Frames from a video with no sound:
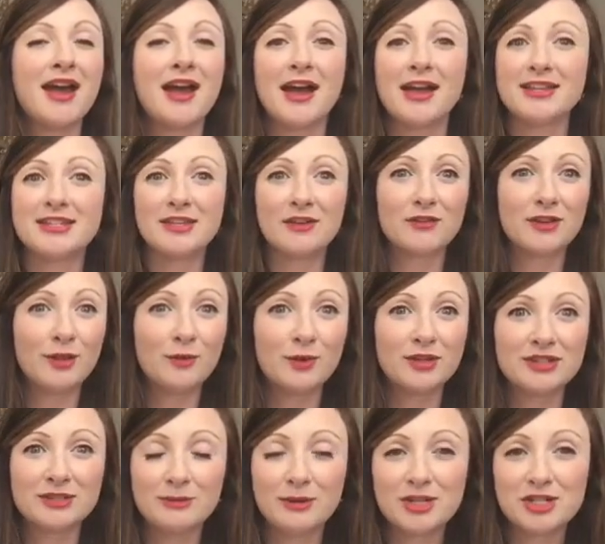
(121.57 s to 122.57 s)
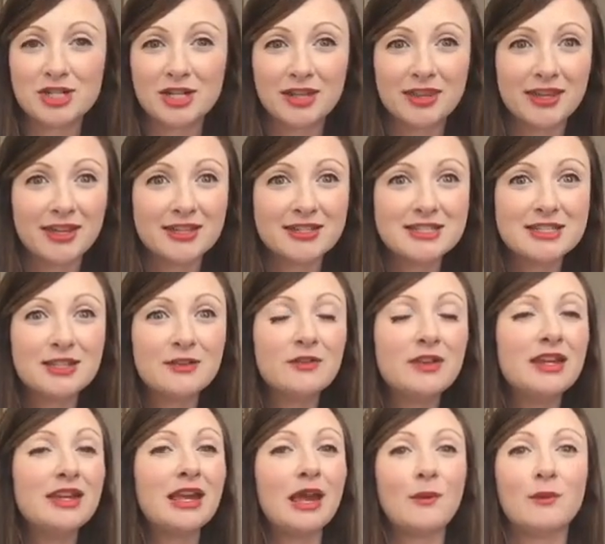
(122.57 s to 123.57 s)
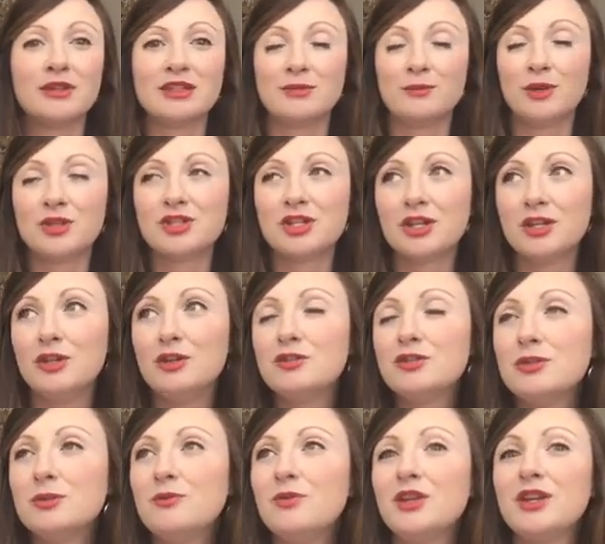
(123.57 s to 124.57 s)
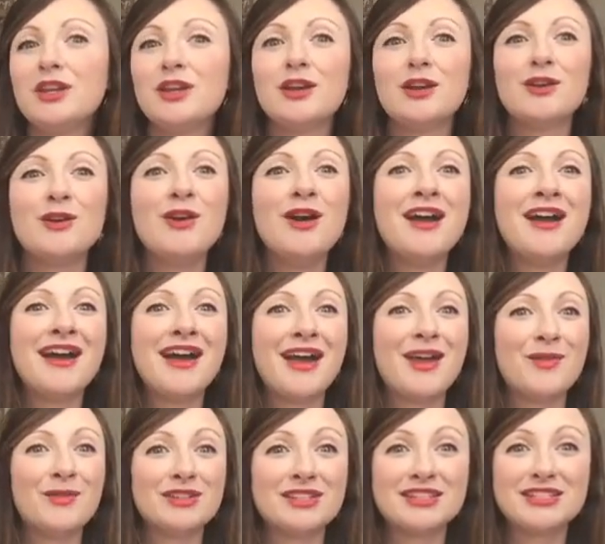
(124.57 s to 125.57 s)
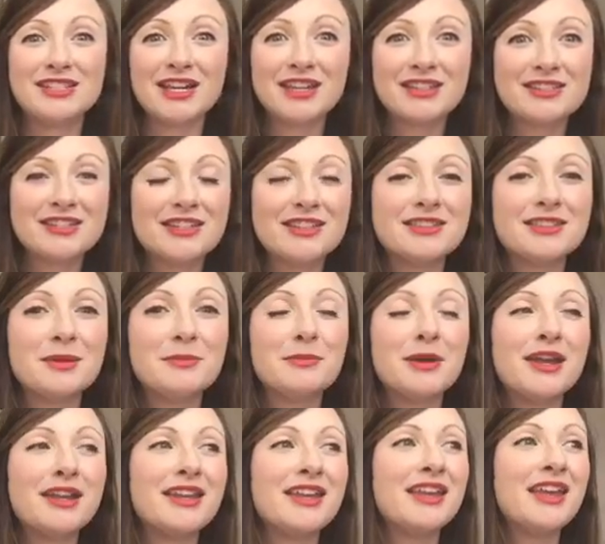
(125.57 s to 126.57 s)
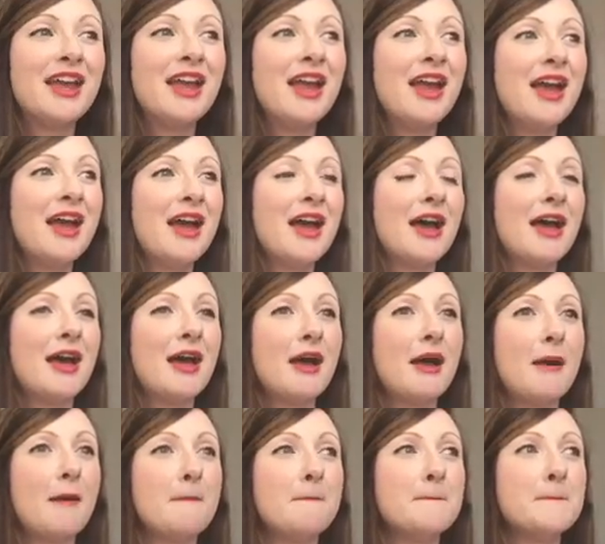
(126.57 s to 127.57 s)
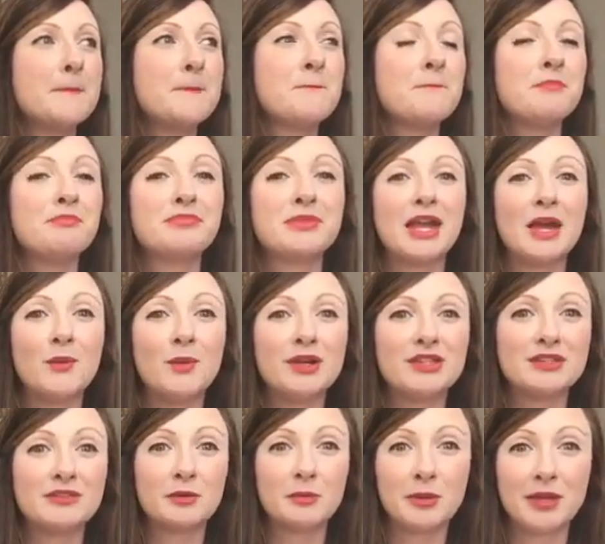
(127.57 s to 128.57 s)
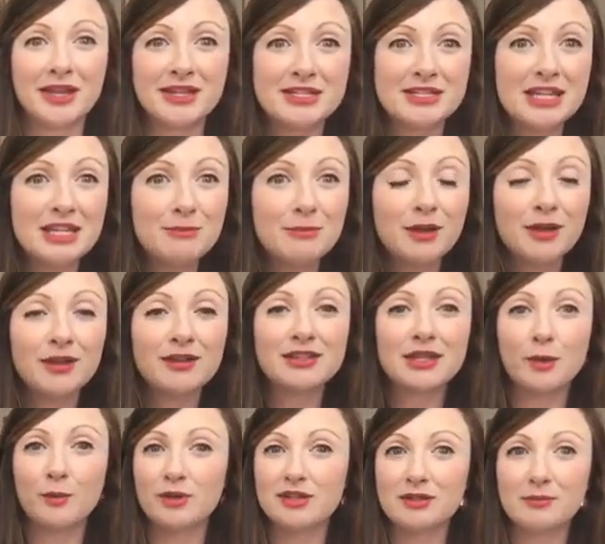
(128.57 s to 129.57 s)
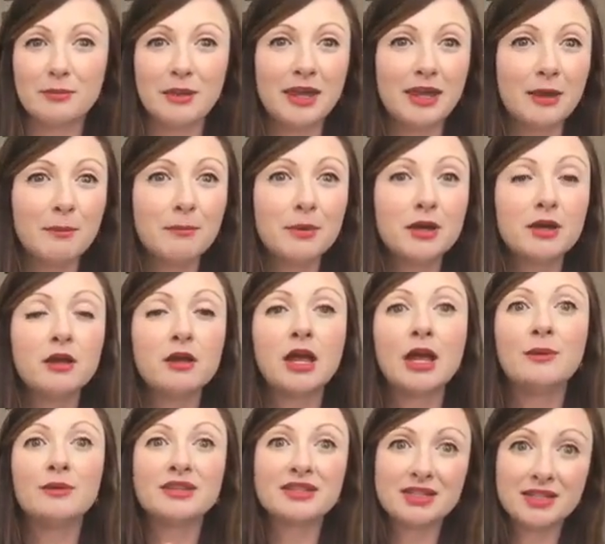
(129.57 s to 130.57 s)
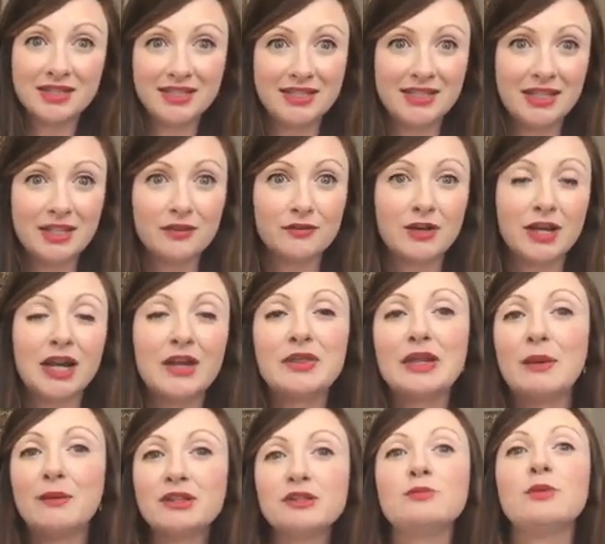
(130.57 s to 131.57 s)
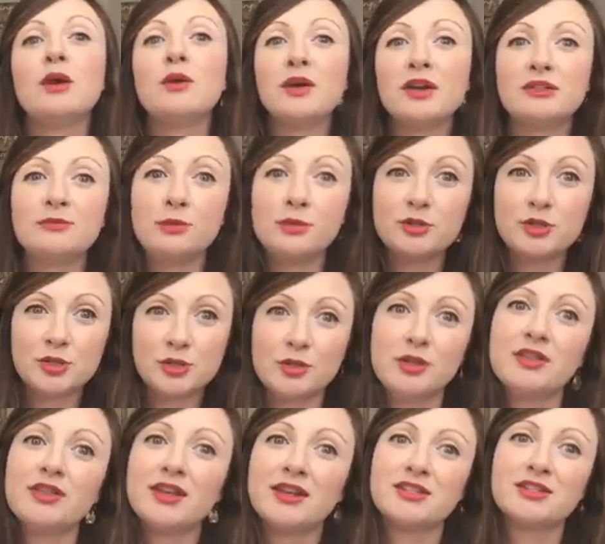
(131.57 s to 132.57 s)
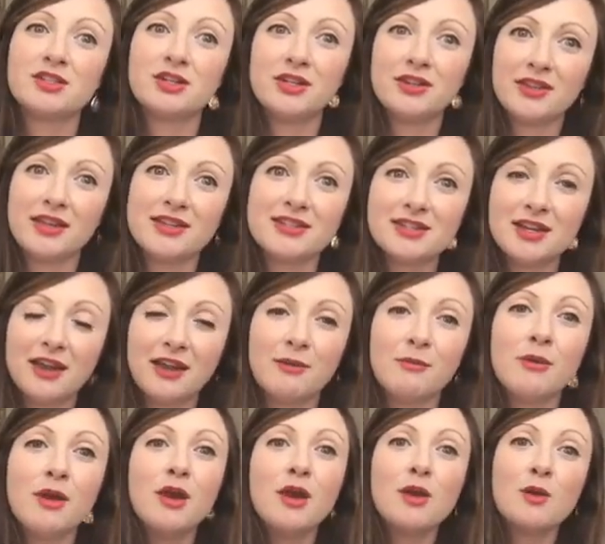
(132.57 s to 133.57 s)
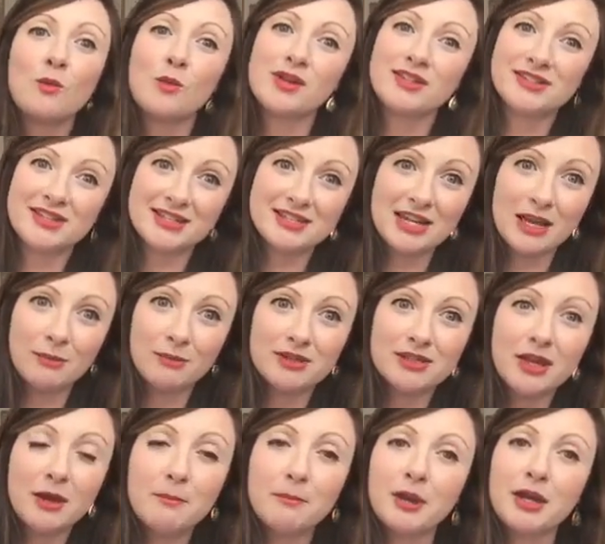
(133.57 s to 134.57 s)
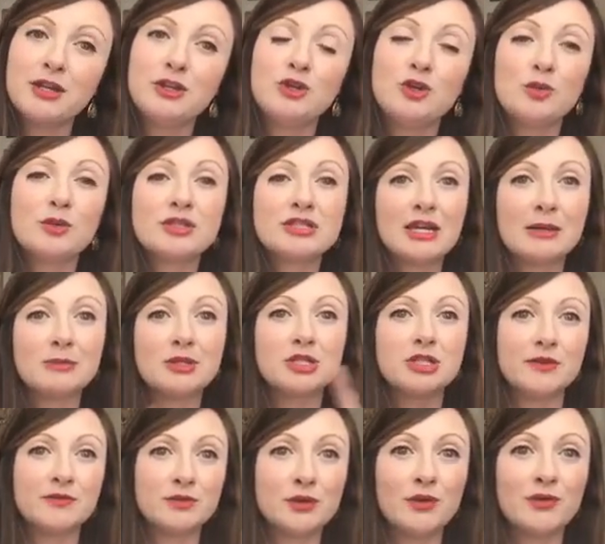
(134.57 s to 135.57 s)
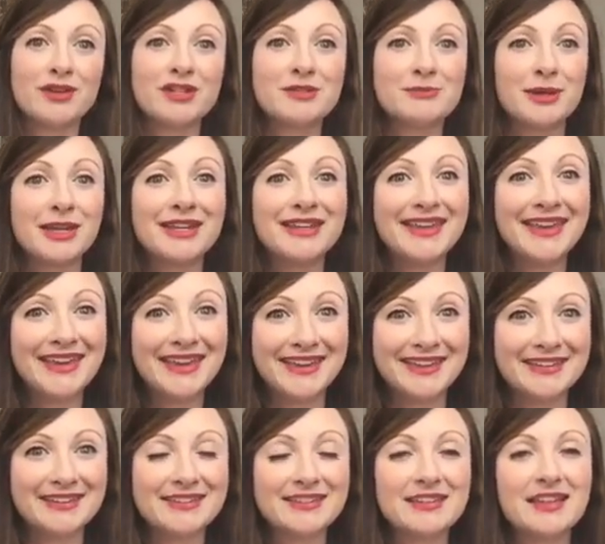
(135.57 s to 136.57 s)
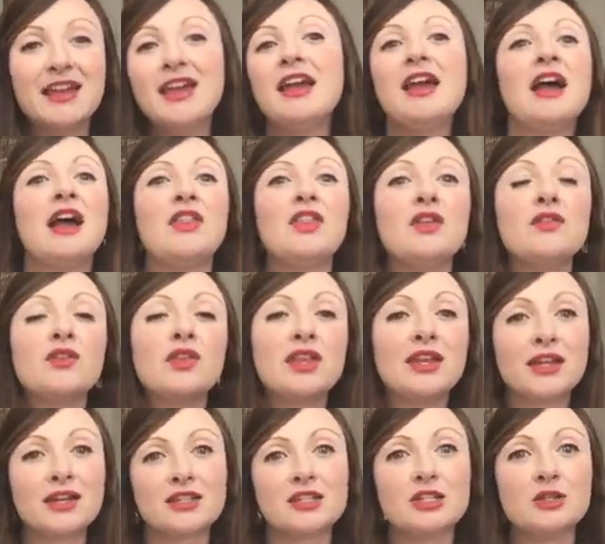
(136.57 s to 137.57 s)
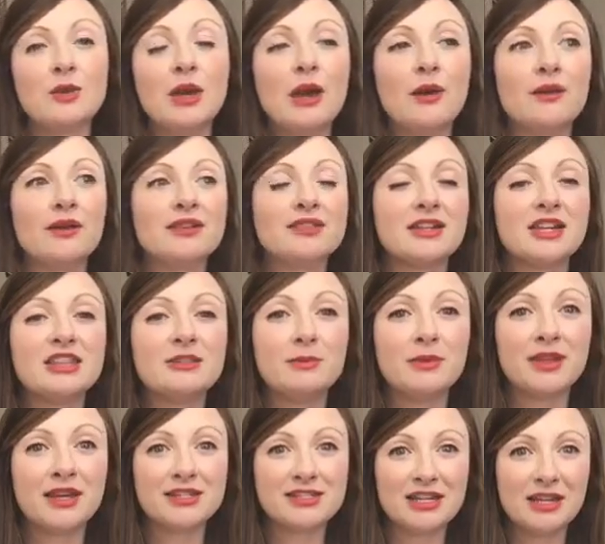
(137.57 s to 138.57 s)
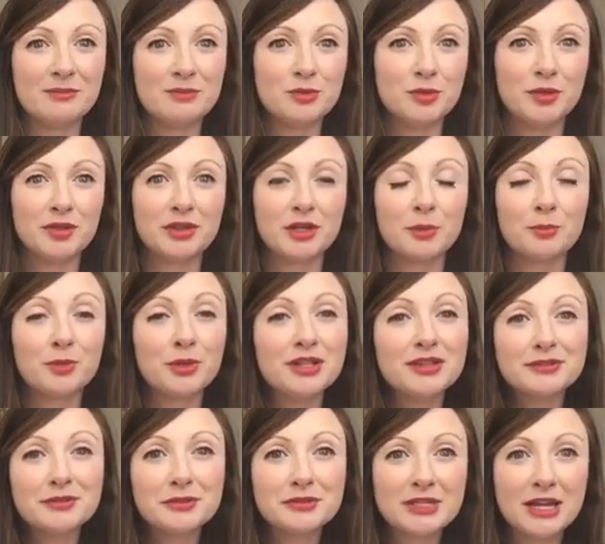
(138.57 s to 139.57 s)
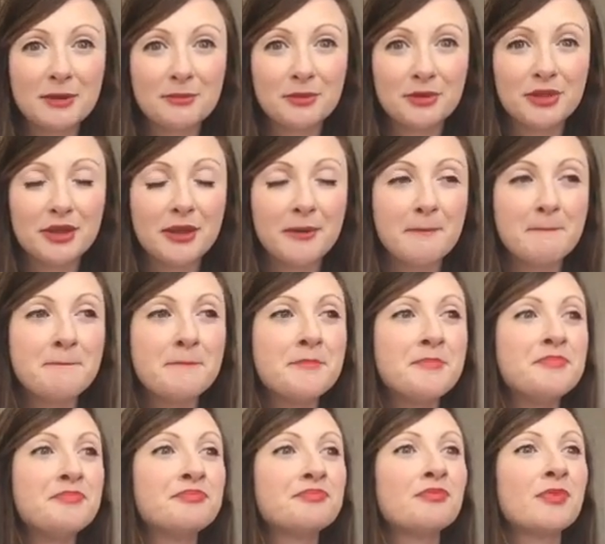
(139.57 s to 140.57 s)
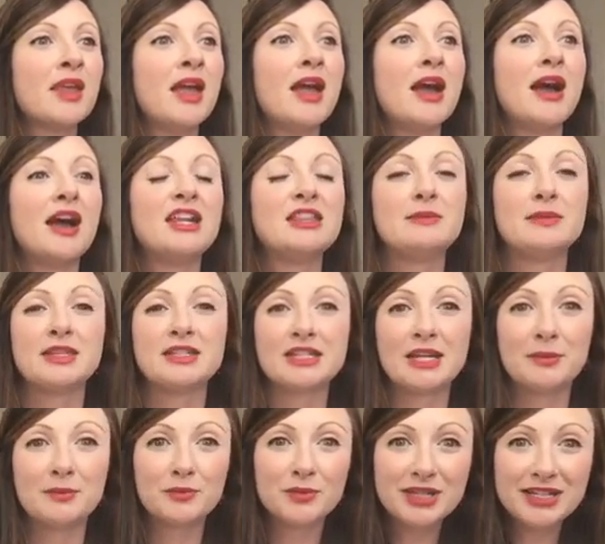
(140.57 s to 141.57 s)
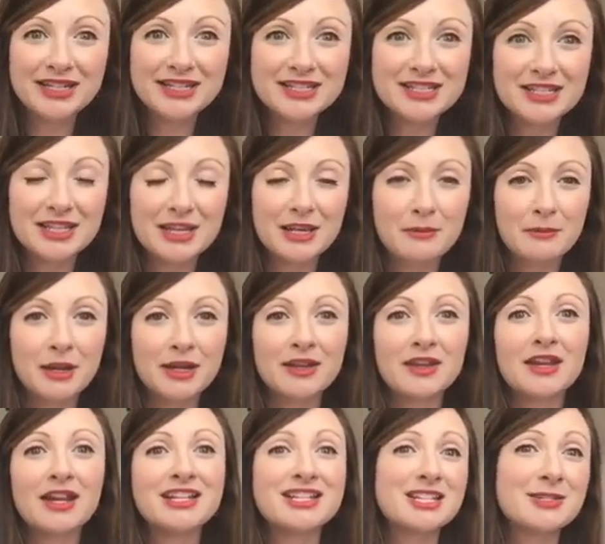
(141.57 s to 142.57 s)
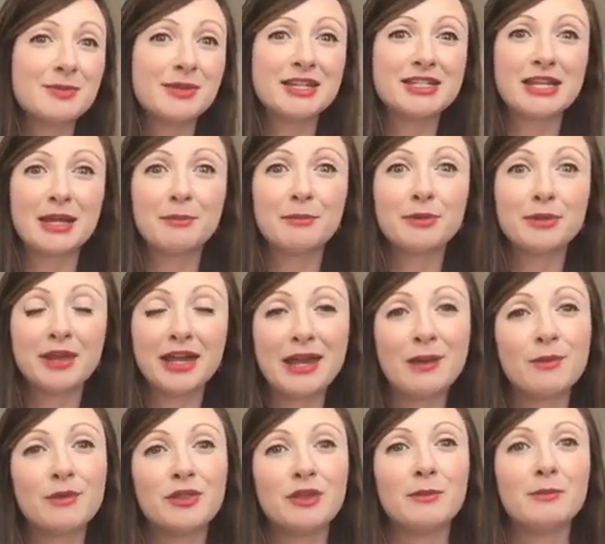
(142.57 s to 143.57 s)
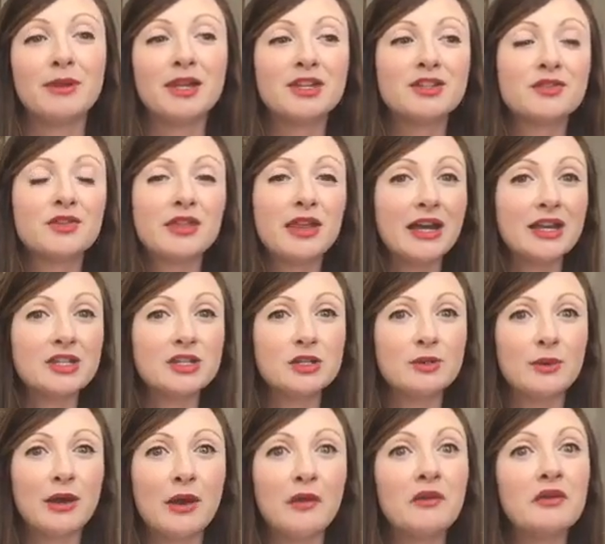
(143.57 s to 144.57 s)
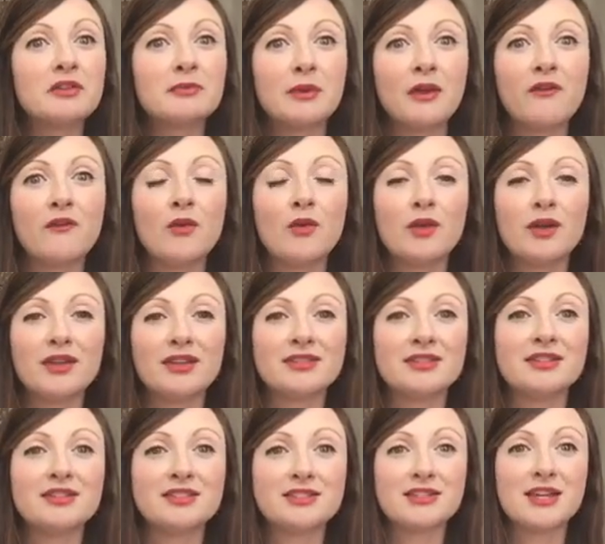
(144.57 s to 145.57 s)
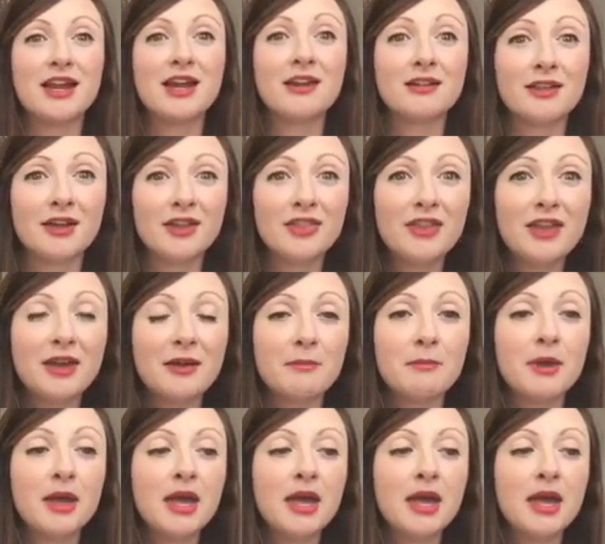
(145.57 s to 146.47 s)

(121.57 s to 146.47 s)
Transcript: I definitely wasn't watching anything on TV. I wasn't watching a YouTube video. I wasn't texting somebody. I wasn't replying to emails. I wasn't paying a bill. I was cleaning, right? That was what I was supposed to do during that time. Once that time was up, I knew it was time to shift over to my kids. And then for the next 2 hours, I spend that time doing their preschool time with them. I spend that time reading to them, and then I just spend that time playing with them, because for that 2 hours, my focus is entirely on them.